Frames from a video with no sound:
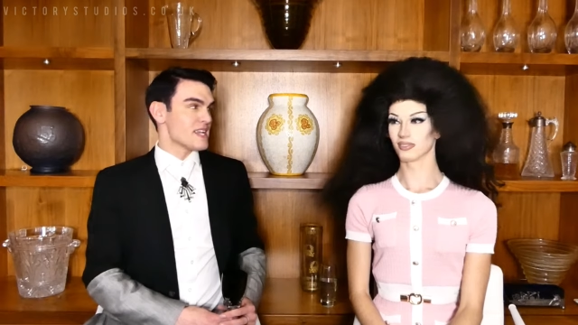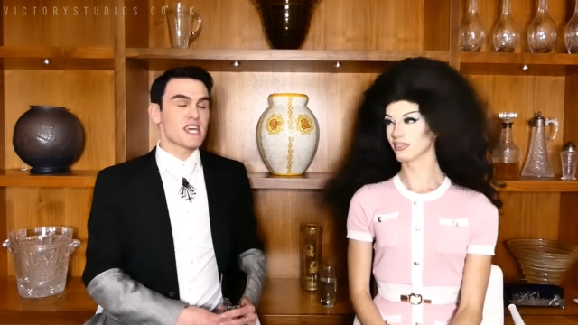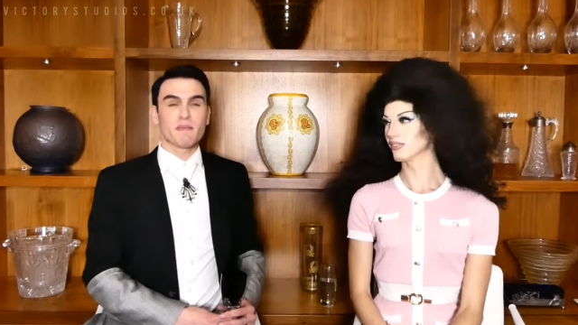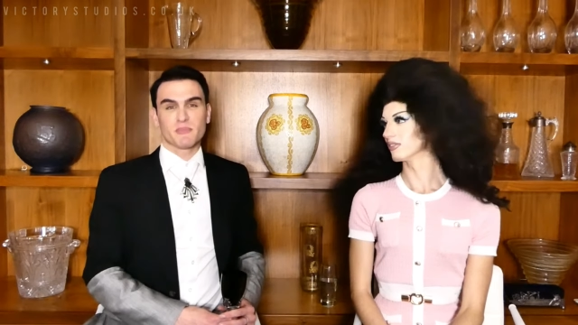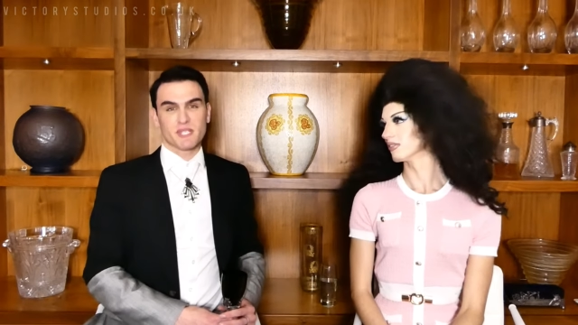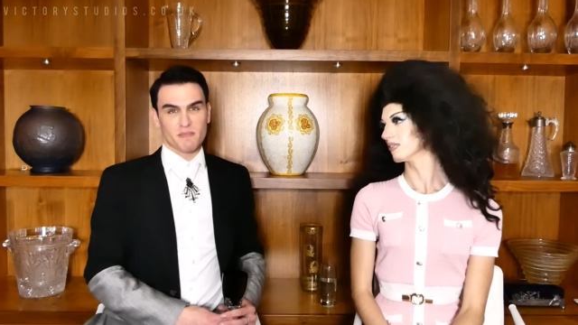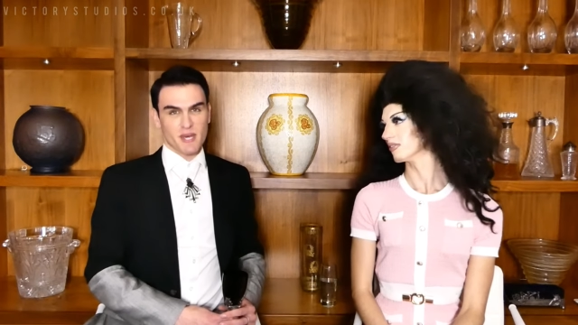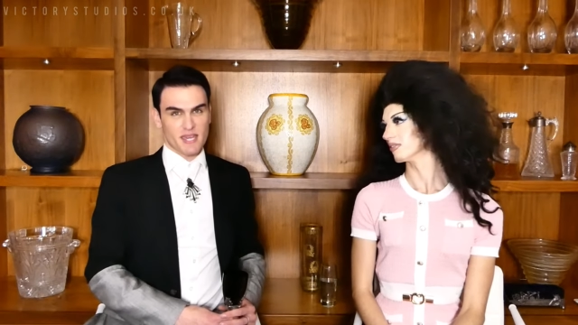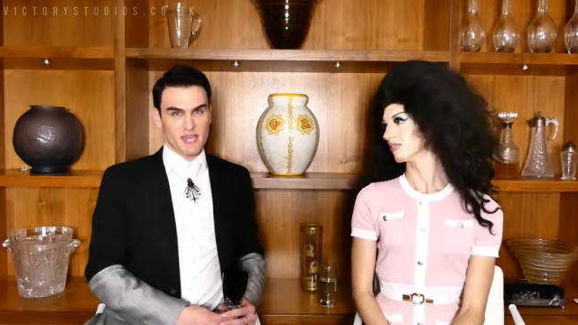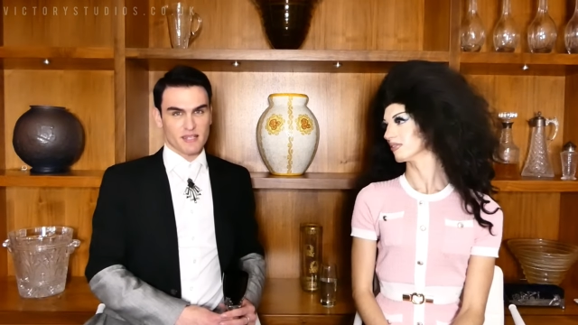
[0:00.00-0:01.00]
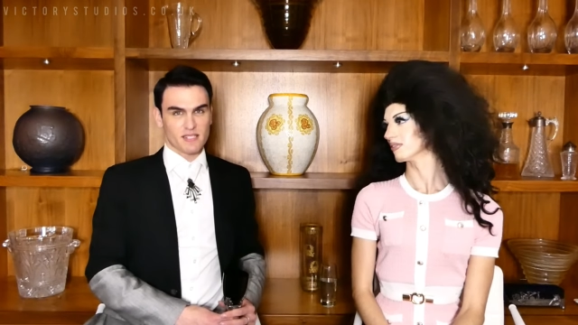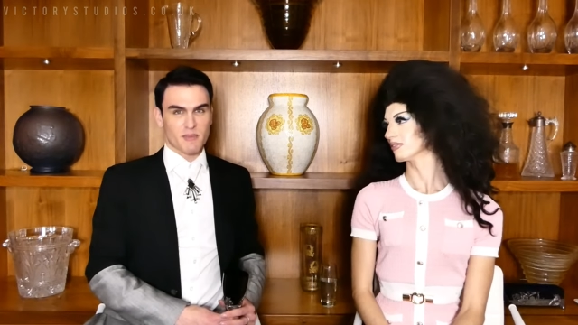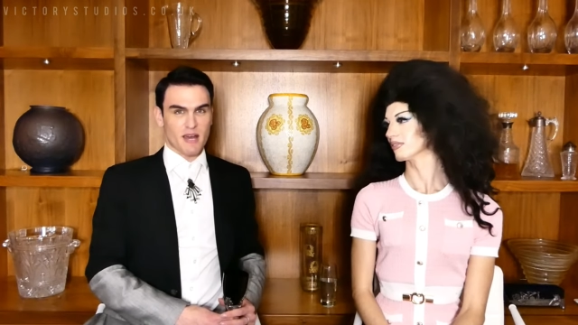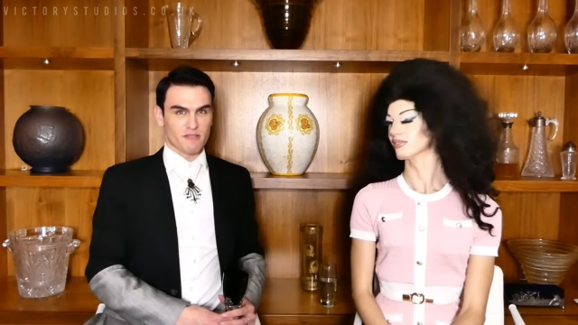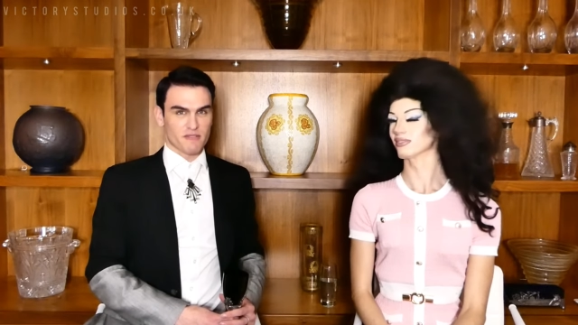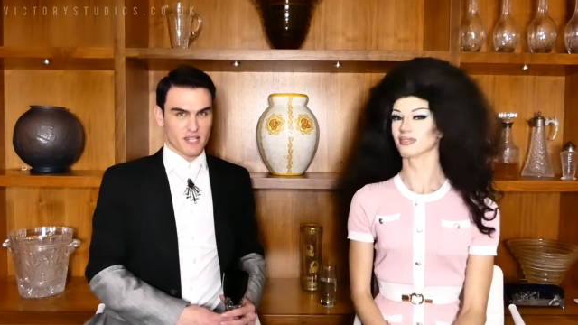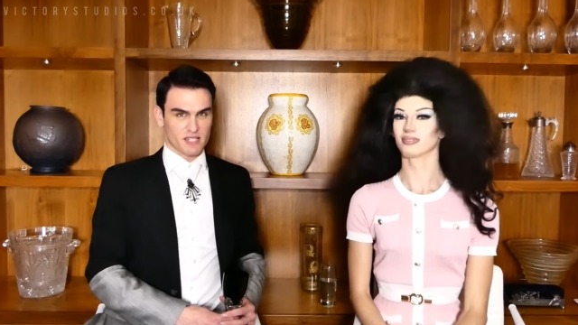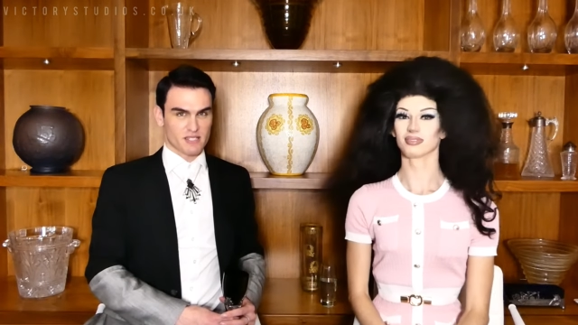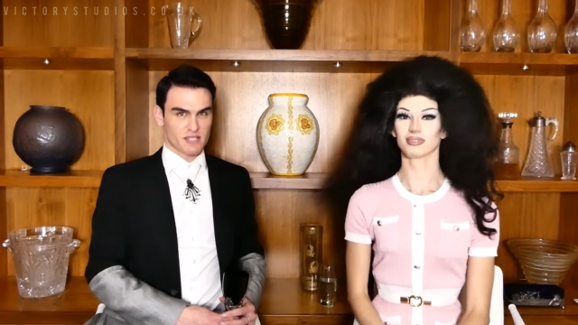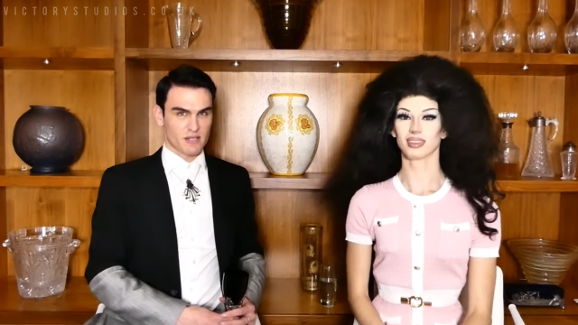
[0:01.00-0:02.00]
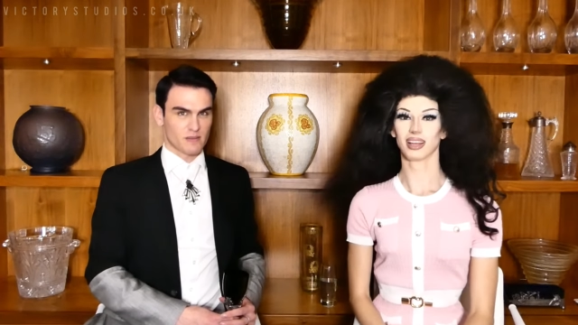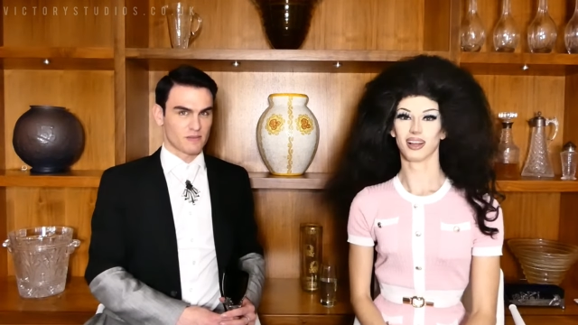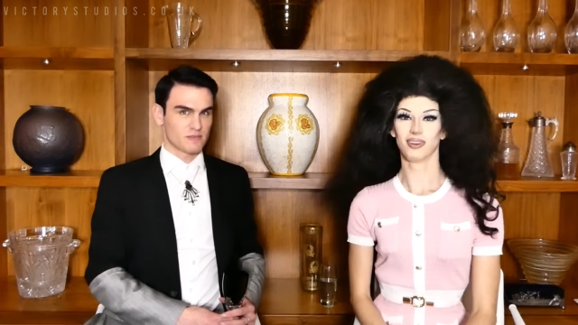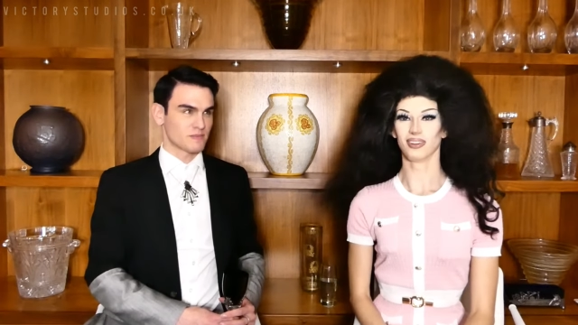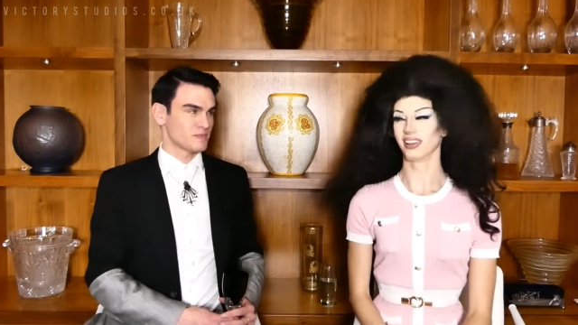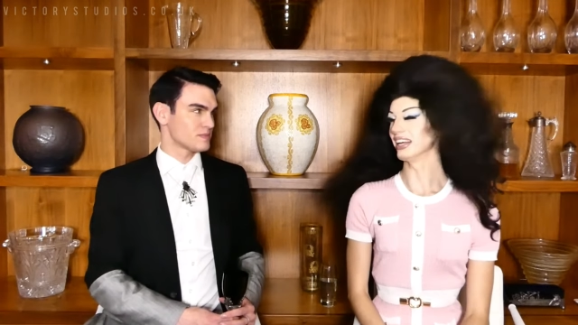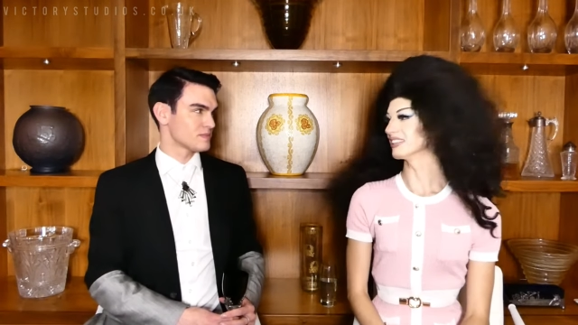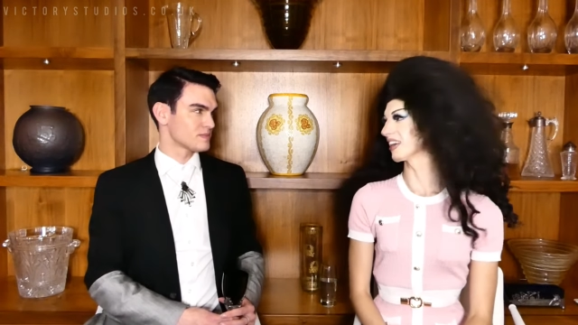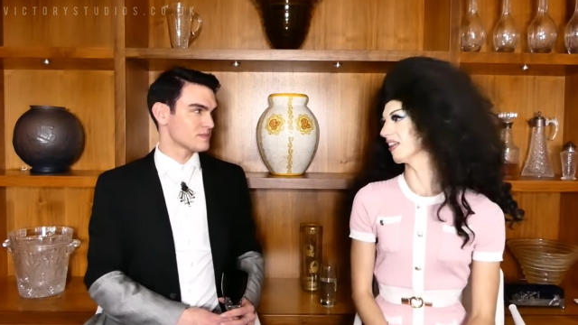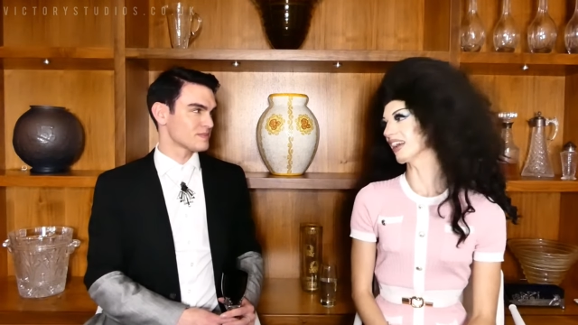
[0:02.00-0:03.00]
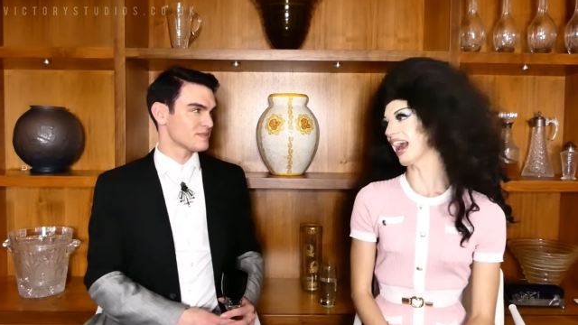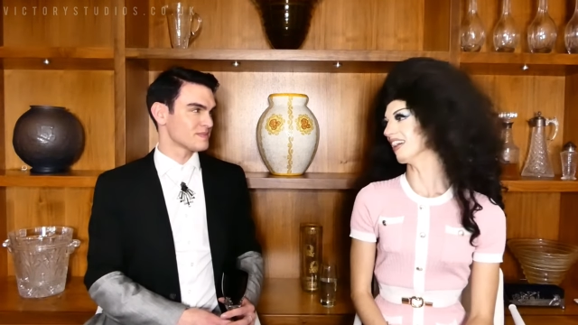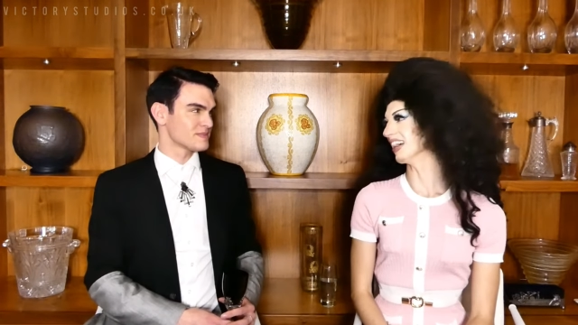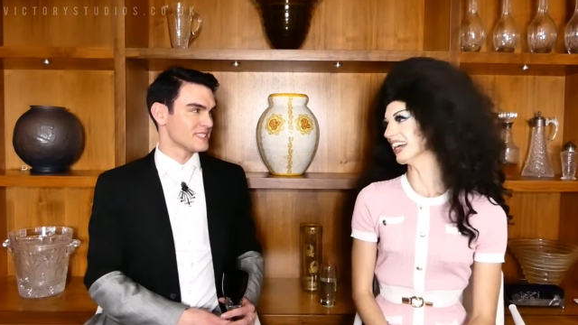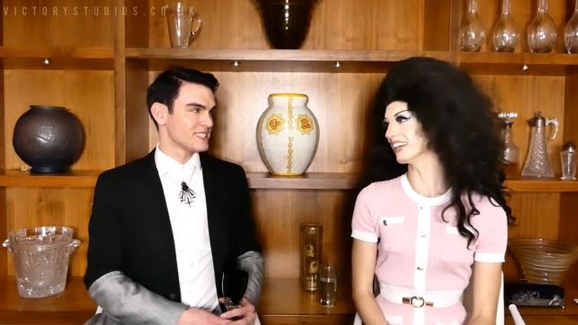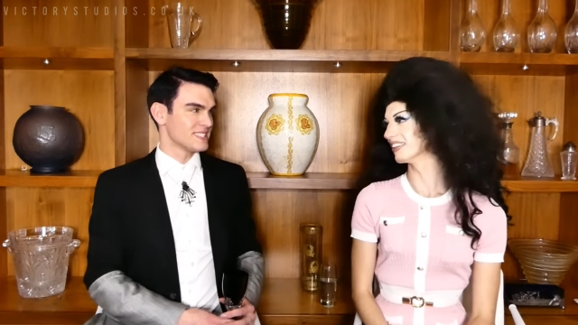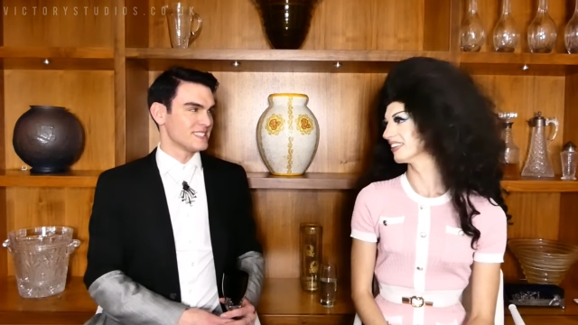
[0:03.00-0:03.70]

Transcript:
Speaker 1: attempts at making some outfits. Well, let's go, Gary.